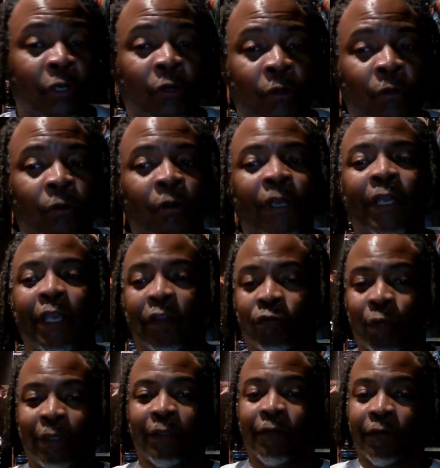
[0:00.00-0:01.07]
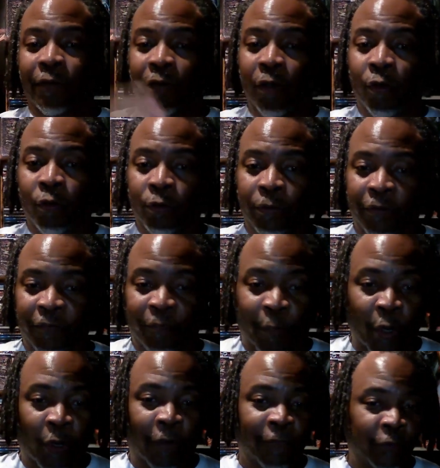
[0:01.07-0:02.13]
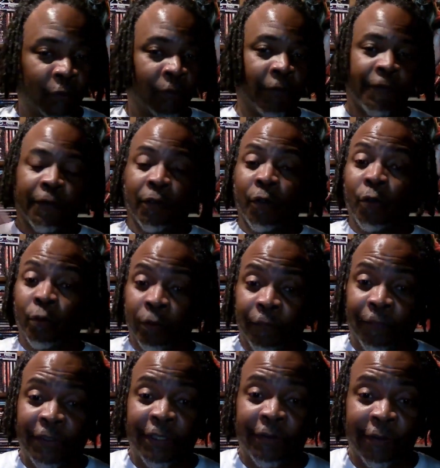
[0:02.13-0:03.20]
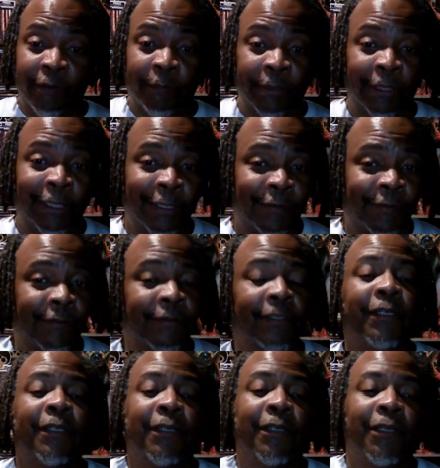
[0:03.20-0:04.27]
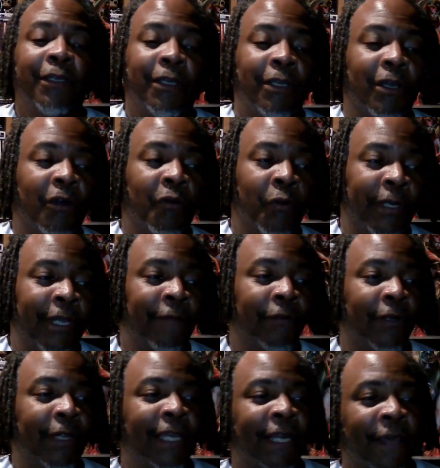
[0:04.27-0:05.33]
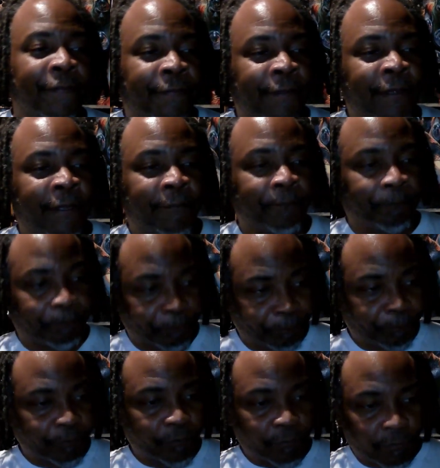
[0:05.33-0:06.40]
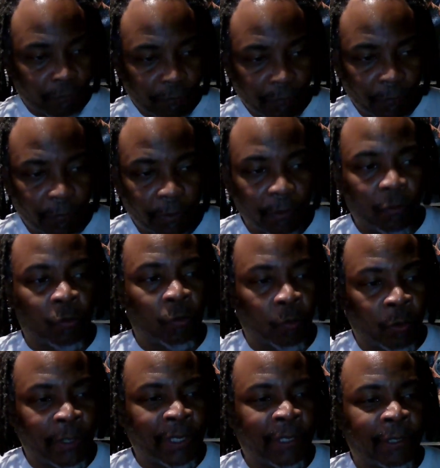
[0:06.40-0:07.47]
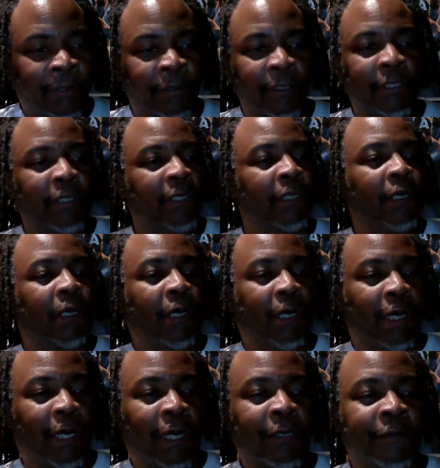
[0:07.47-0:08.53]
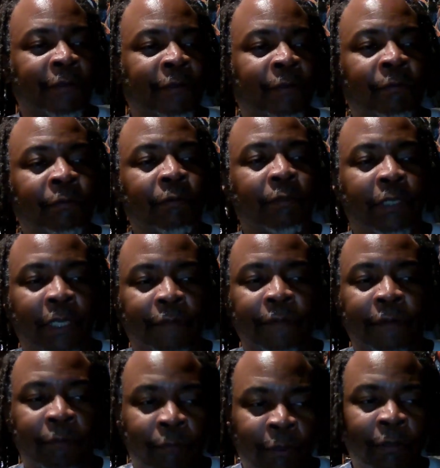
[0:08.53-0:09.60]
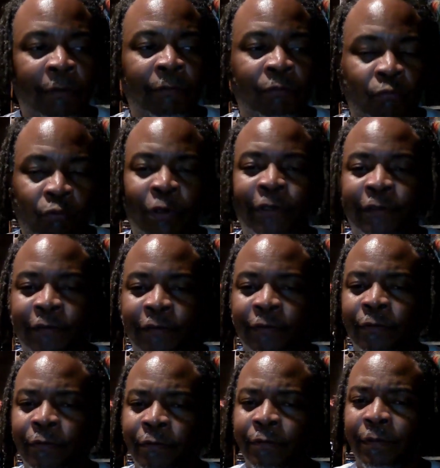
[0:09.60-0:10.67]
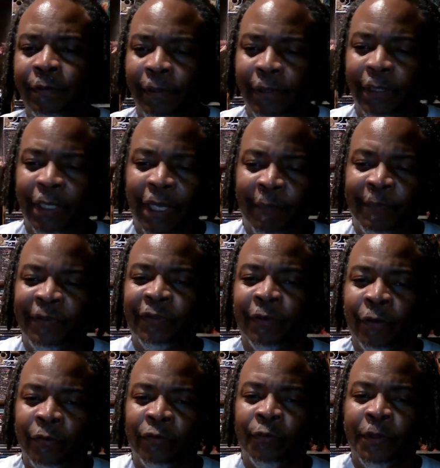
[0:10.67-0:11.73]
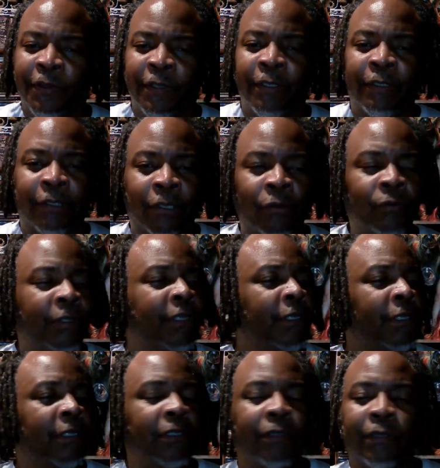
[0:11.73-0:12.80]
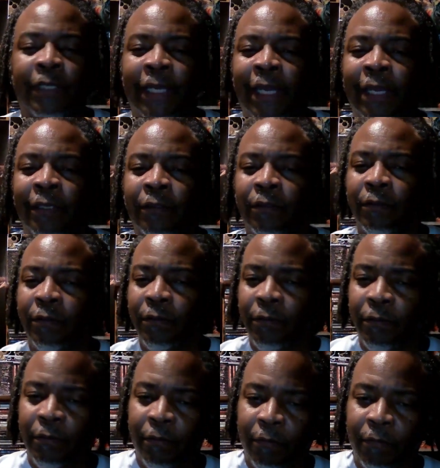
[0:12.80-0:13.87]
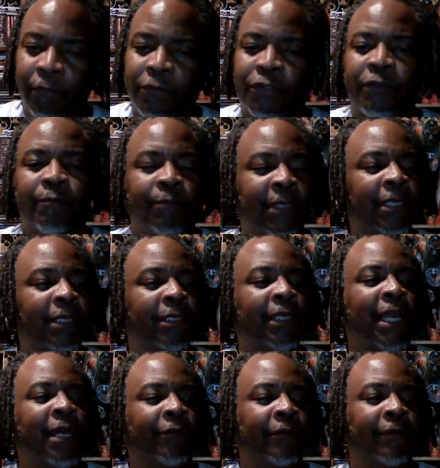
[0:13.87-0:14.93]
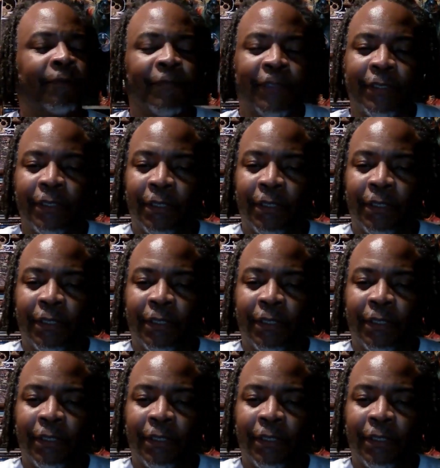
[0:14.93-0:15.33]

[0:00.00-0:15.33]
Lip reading: goal as well as the goal of Marvel or the goal of Disney Plus or whatever. And I think where, although, yeah, there were one or two episodes within Loki that to me kind